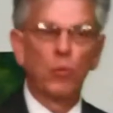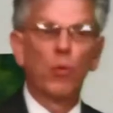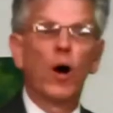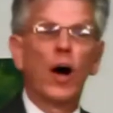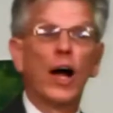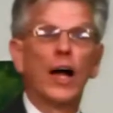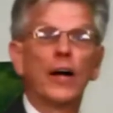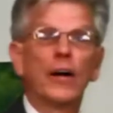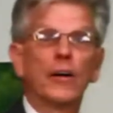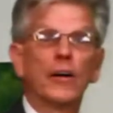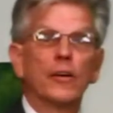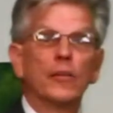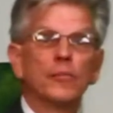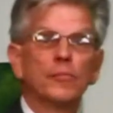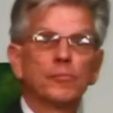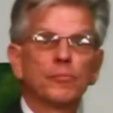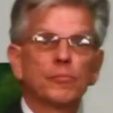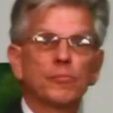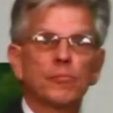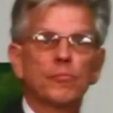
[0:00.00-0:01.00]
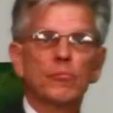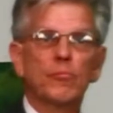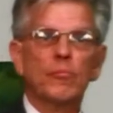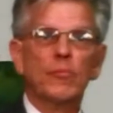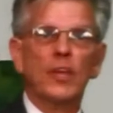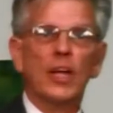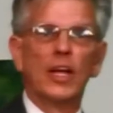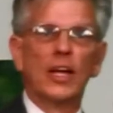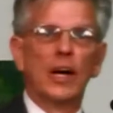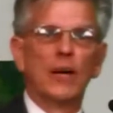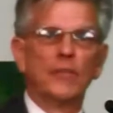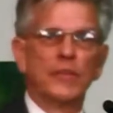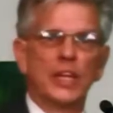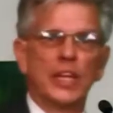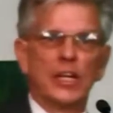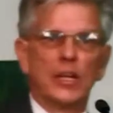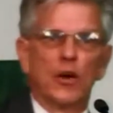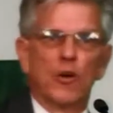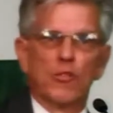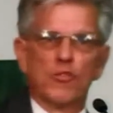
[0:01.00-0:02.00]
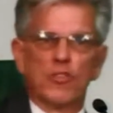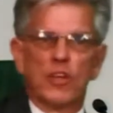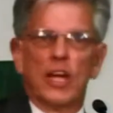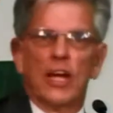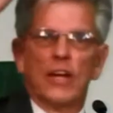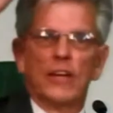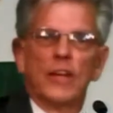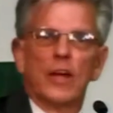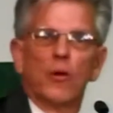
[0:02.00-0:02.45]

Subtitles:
wire and everything goes dead.